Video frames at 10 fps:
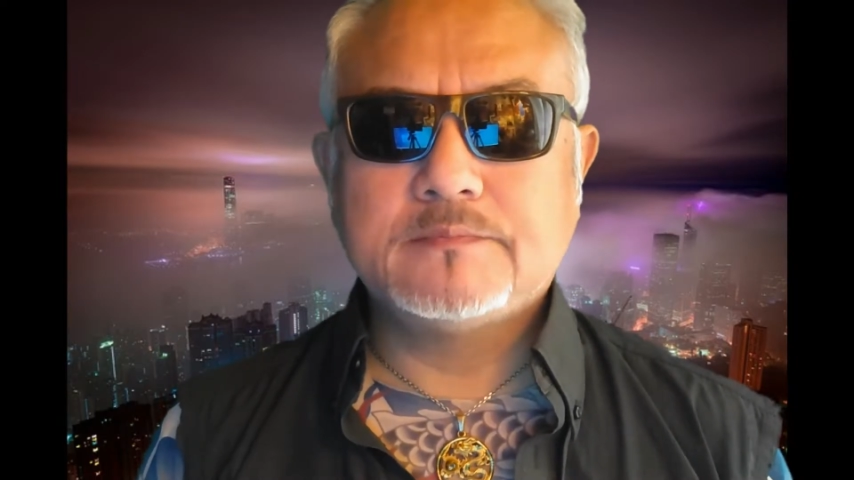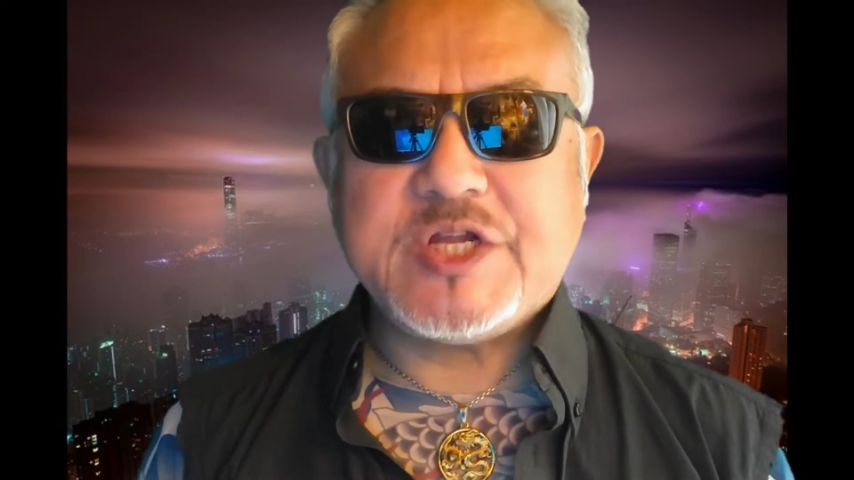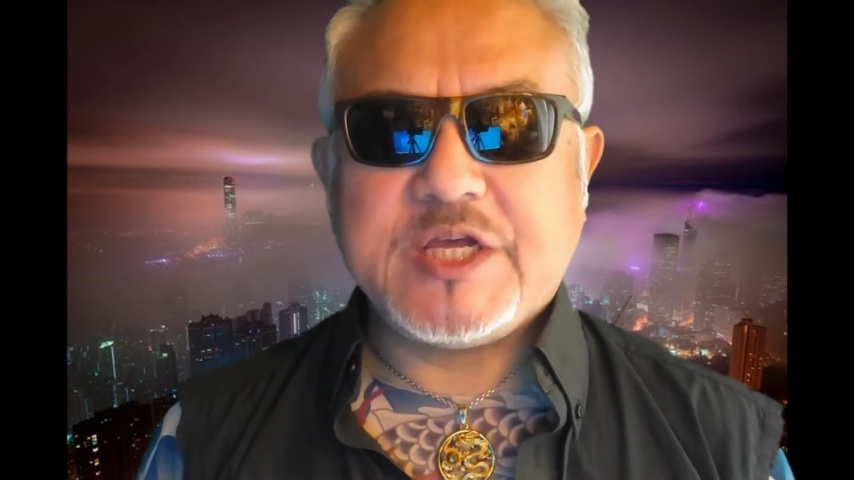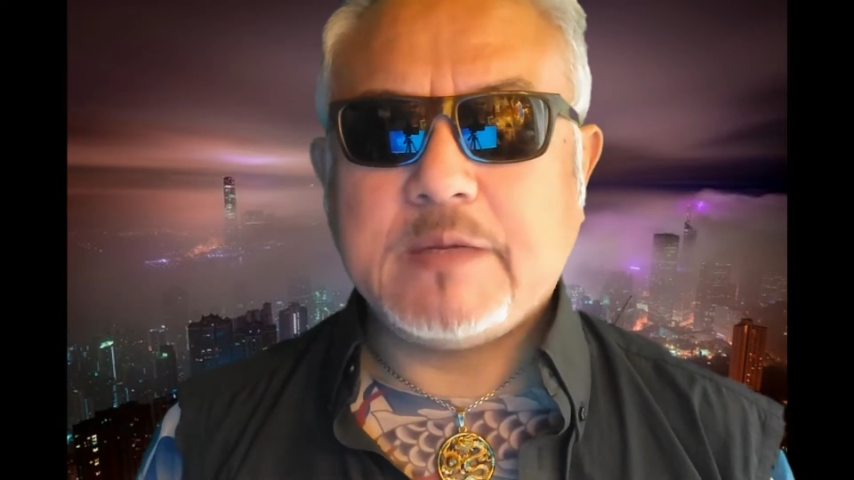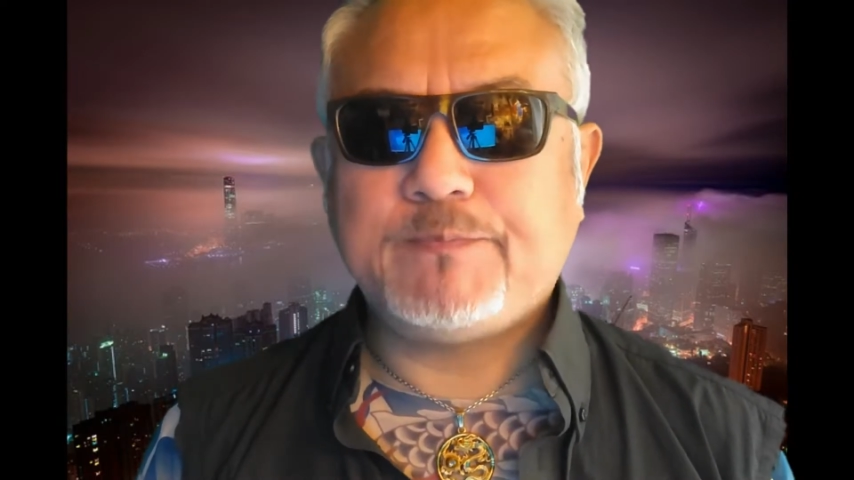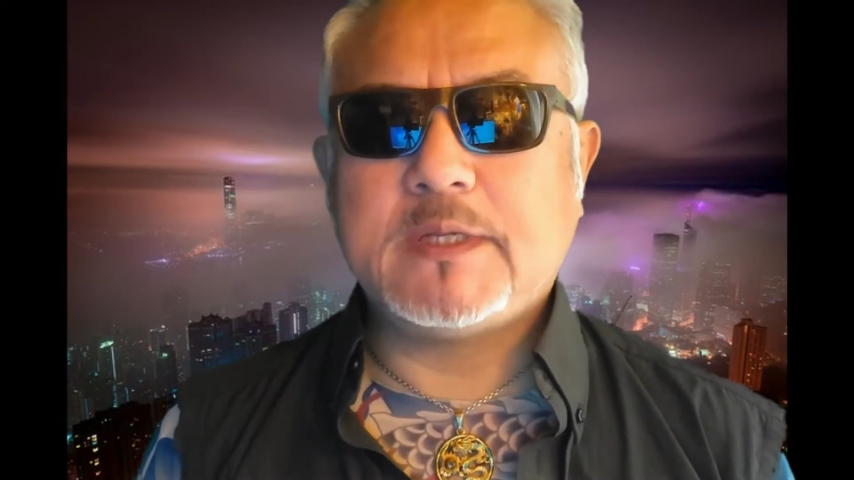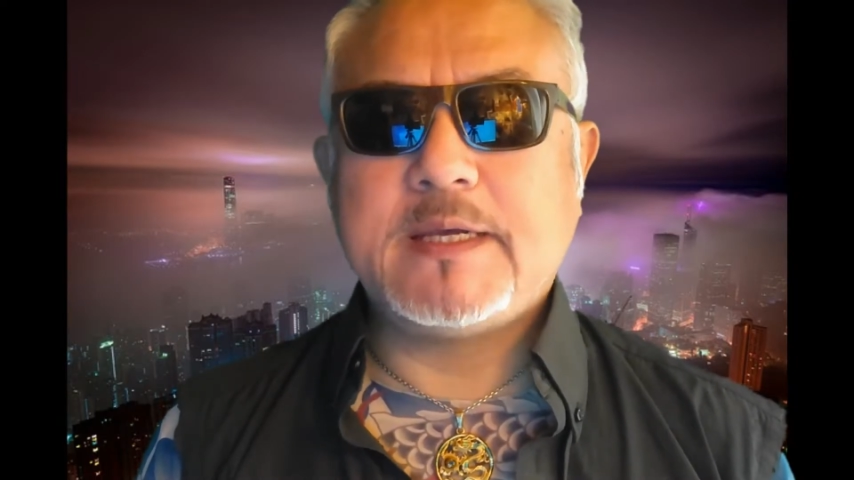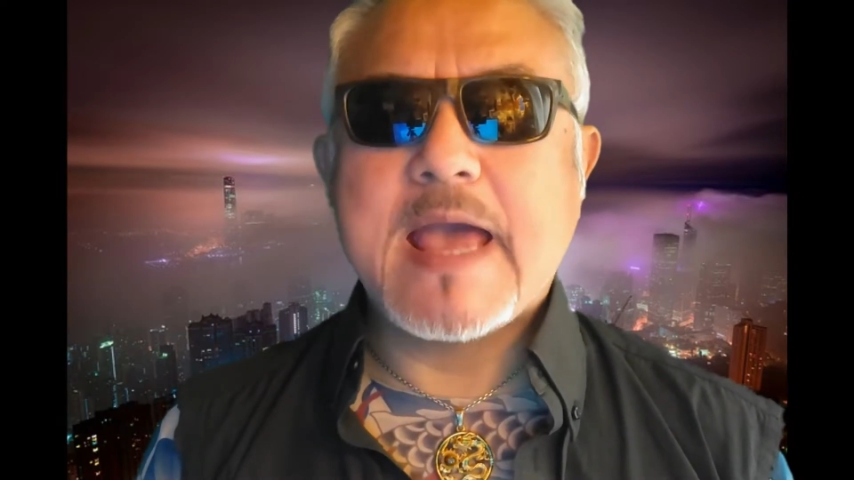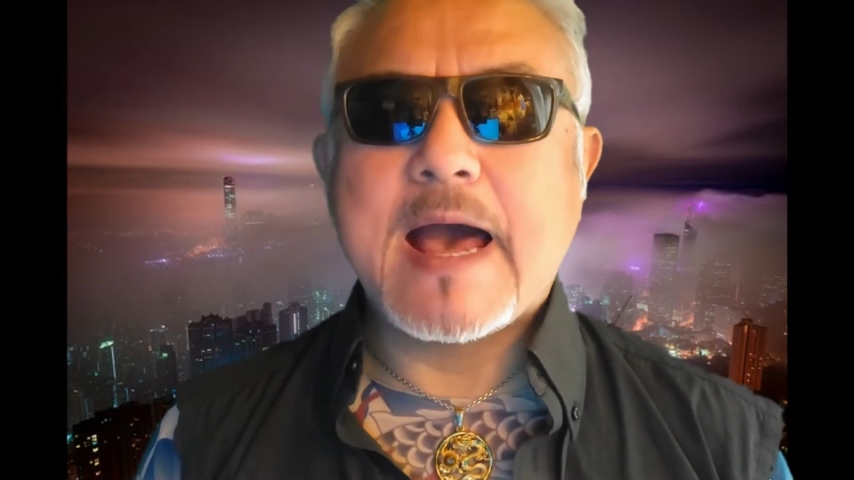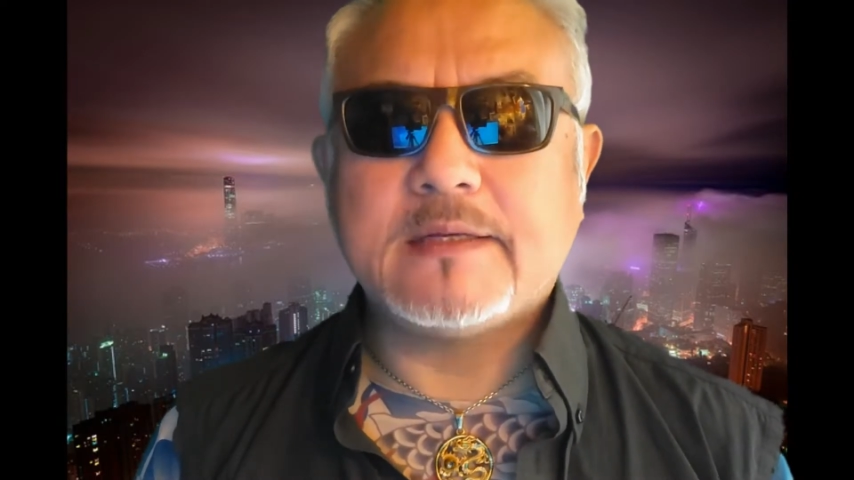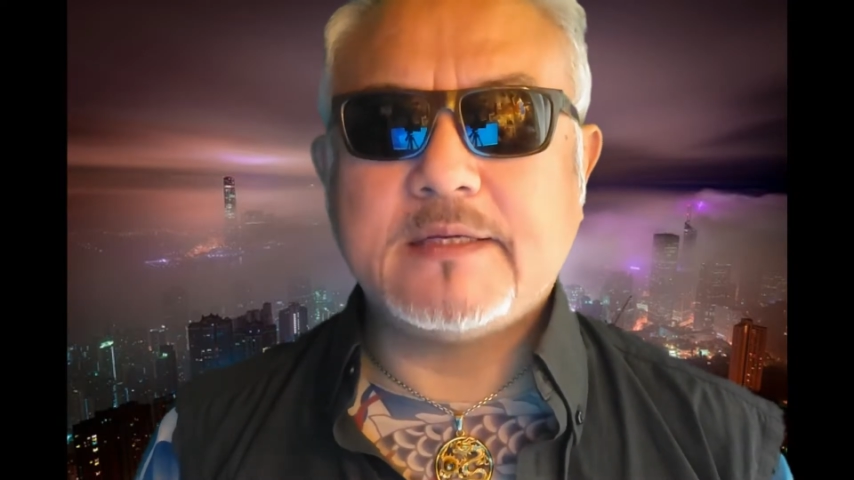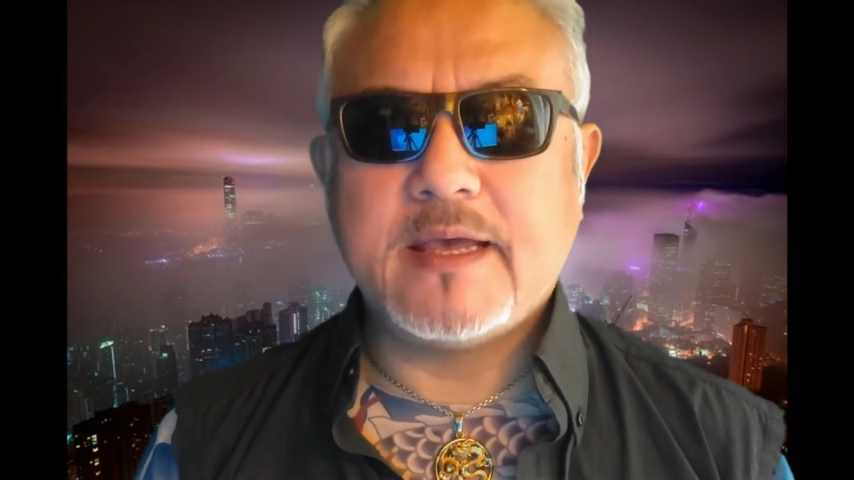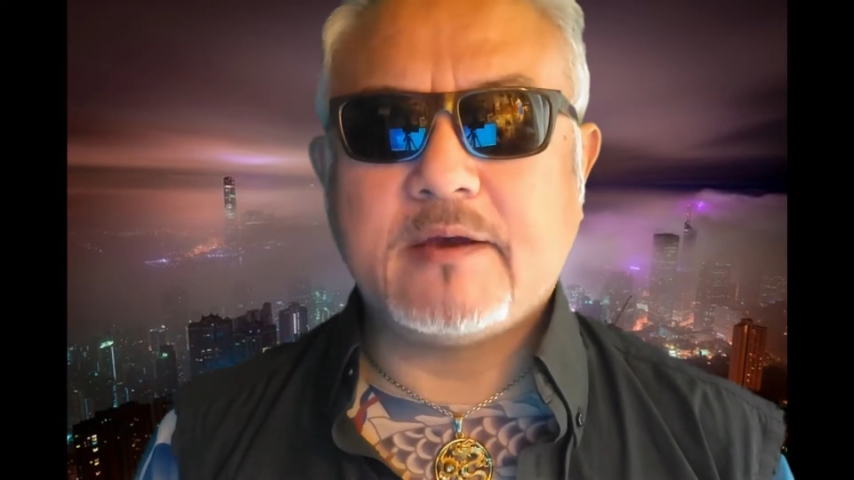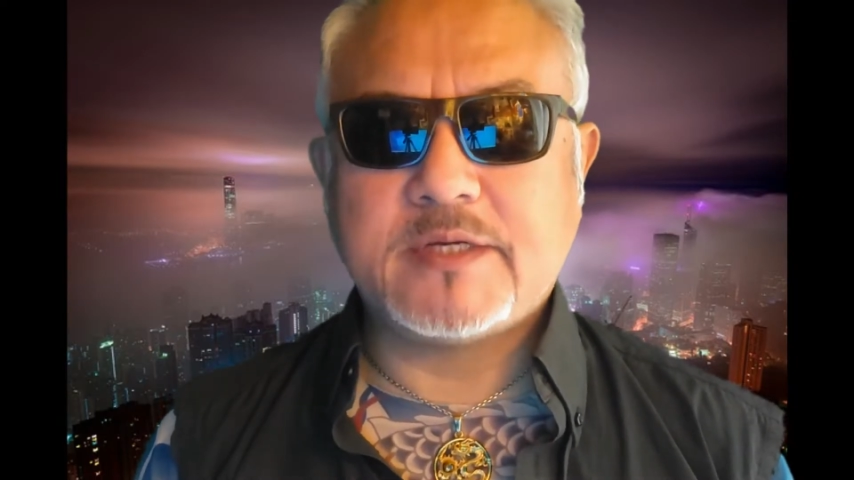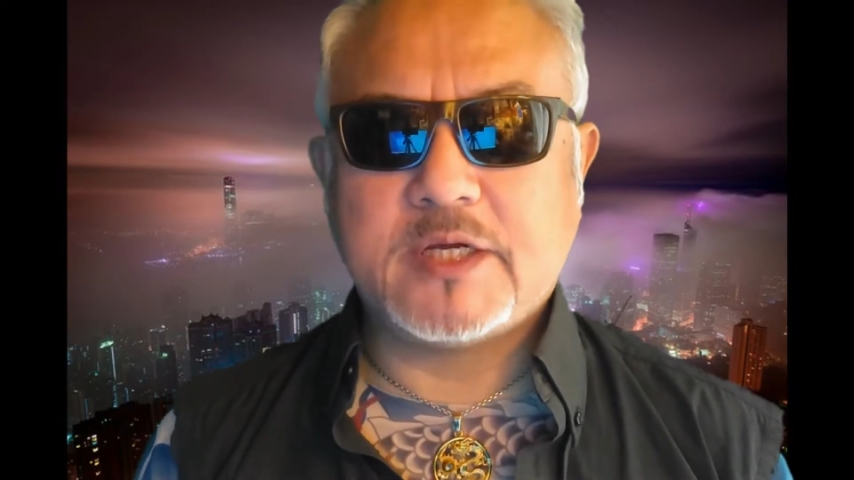deeply
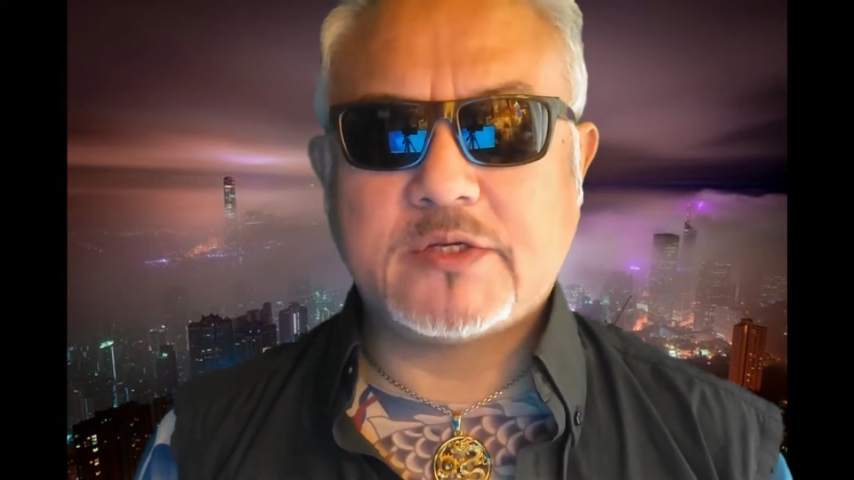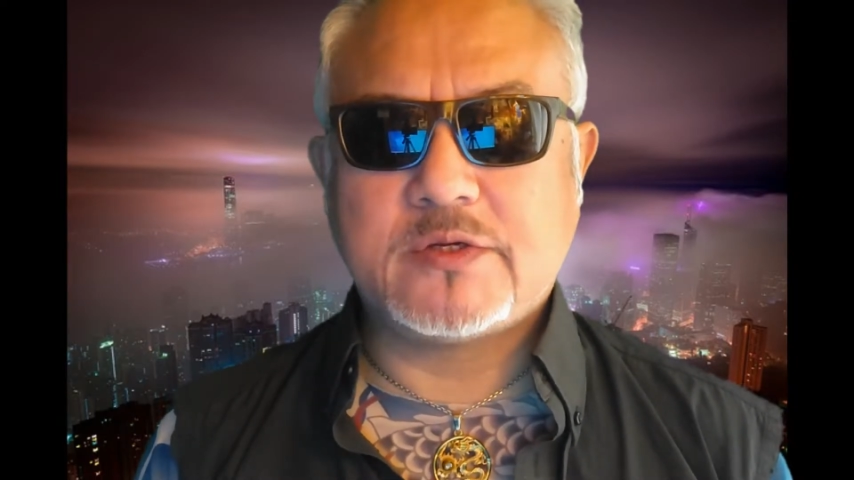addicted